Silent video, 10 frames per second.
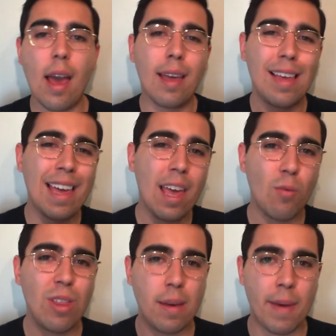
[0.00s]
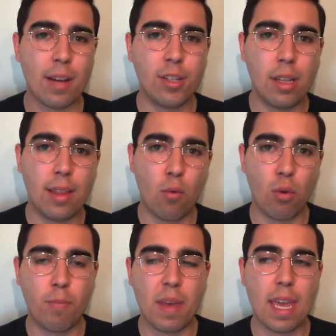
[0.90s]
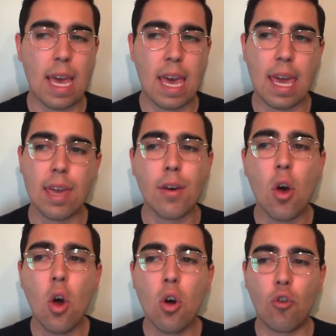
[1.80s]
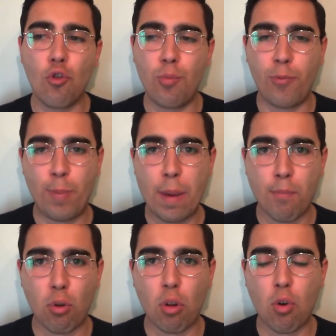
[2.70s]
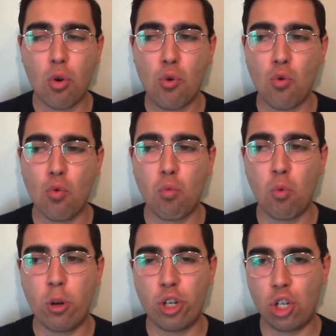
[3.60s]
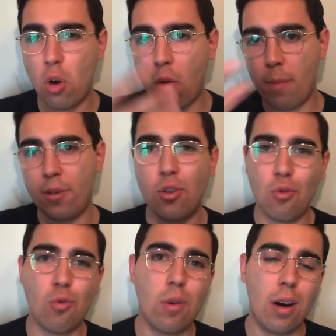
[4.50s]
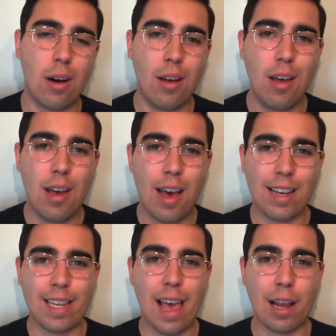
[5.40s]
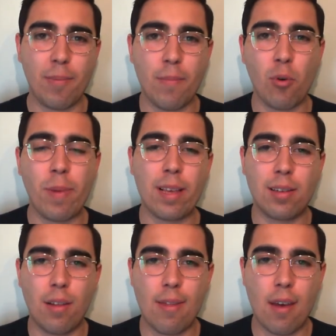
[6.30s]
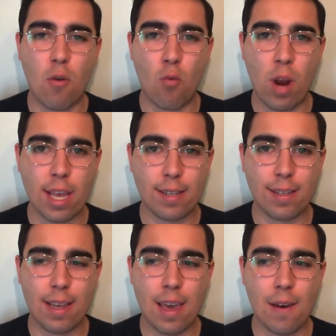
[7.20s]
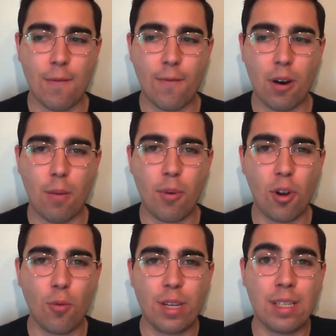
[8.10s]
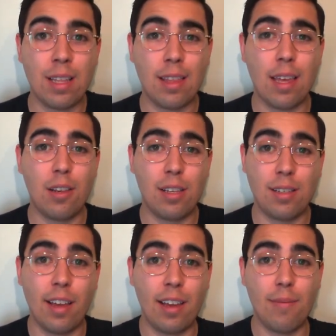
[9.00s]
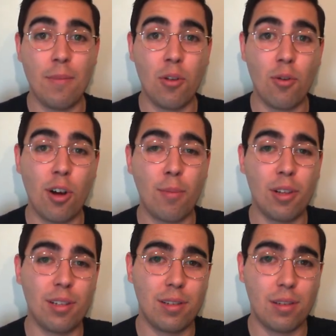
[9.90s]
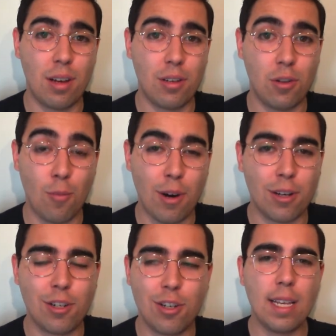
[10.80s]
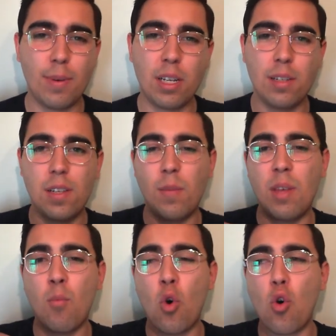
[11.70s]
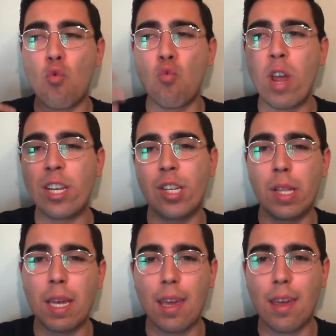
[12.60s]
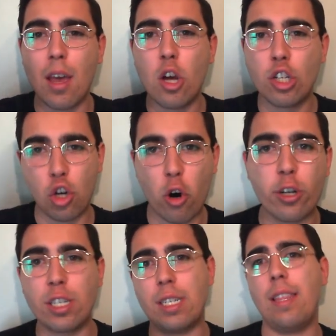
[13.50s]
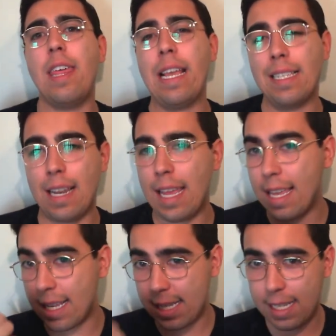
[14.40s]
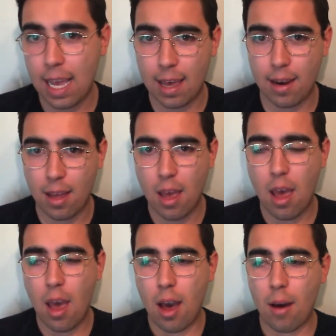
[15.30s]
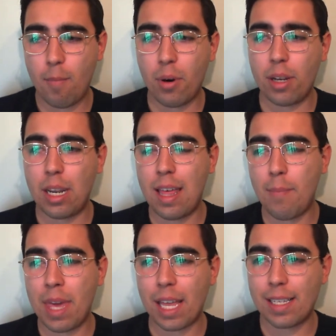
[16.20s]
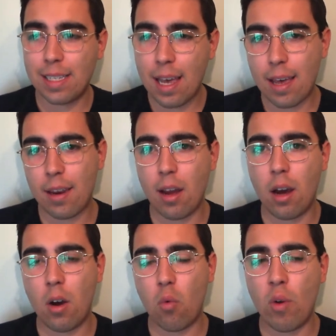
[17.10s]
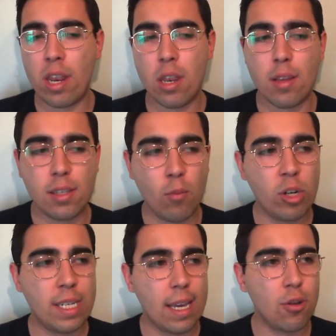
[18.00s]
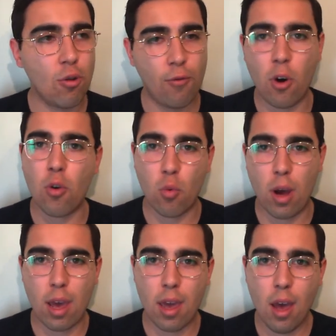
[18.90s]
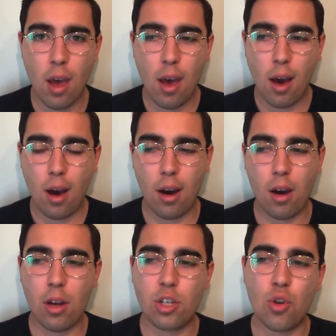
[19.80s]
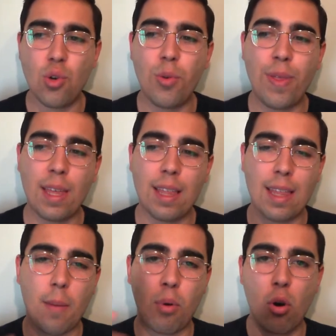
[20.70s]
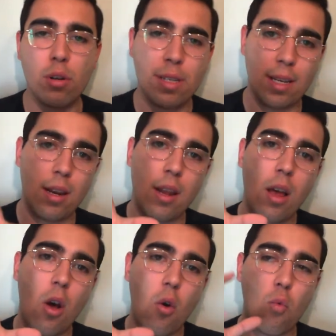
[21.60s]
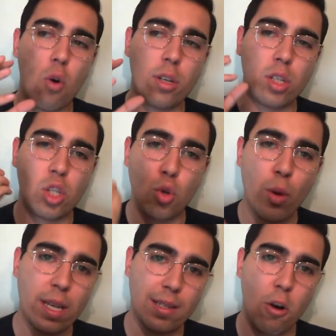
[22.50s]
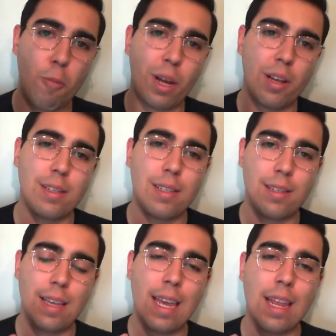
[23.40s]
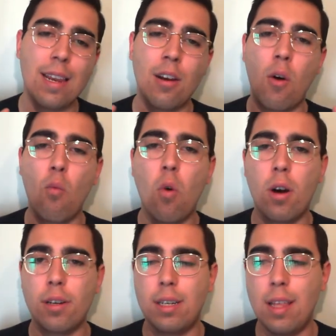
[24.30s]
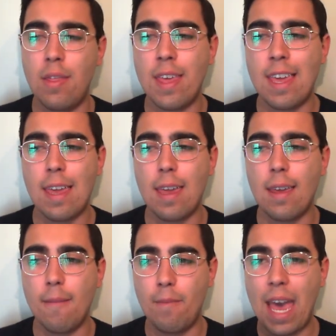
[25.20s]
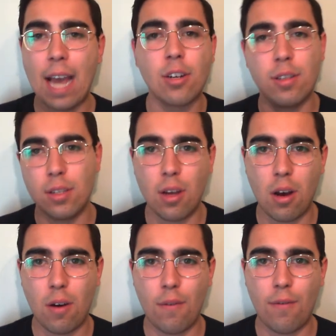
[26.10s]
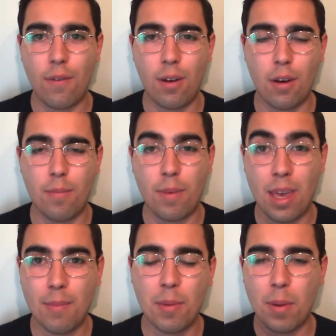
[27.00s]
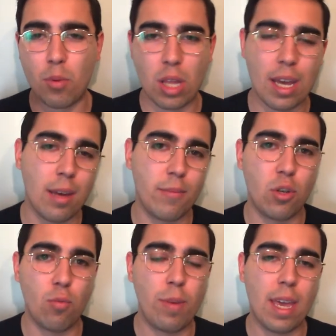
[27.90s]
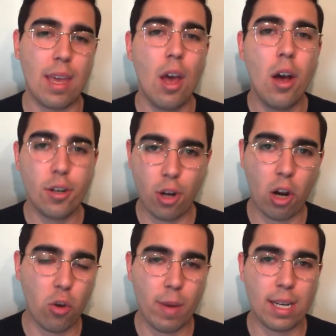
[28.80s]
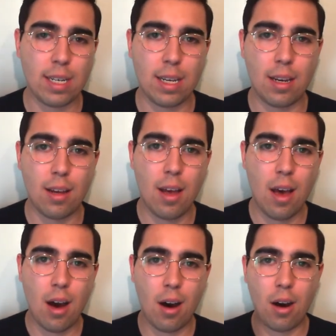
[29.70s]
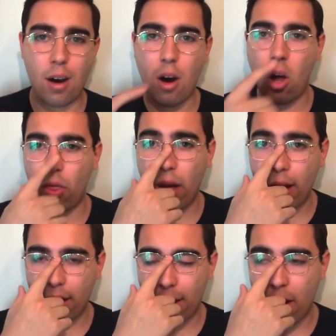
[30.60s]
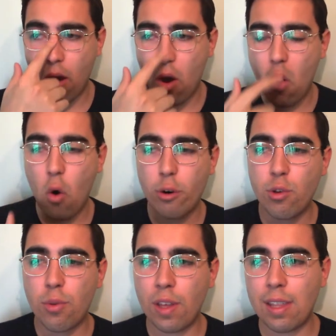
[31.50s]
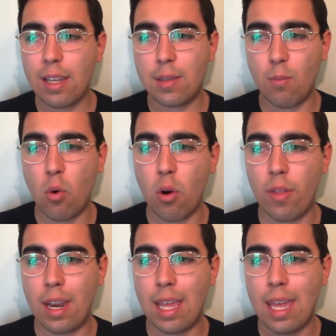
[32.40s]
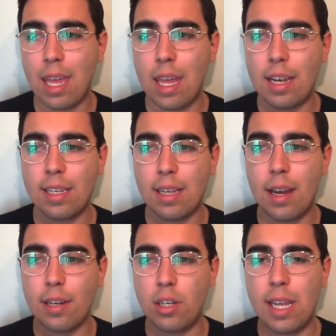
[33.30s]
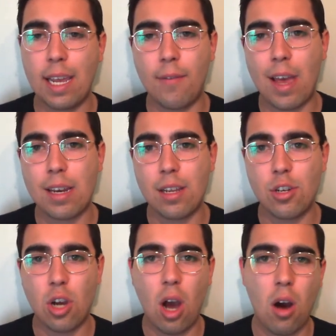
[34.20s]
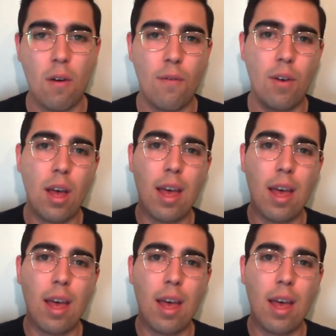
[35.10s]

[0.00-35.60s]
I, I can't really imagine that there would be a group of people who would show up to uh, attack people based on their race if uh, part of the reason that they dislike Milo Yiannopoulos uh, so much is because of some of the more racially charged Thanks for tuning in said. to Front and Center. But that being Please said, visit uh, frontandcenter.net.au for all the uh, ways to subscribe that that and follow the show. Was Don't doing so because he did not want the, the actions of uh, him and, and people like him to be documented uh, online, or do you think that it's more that he decided to take advantage of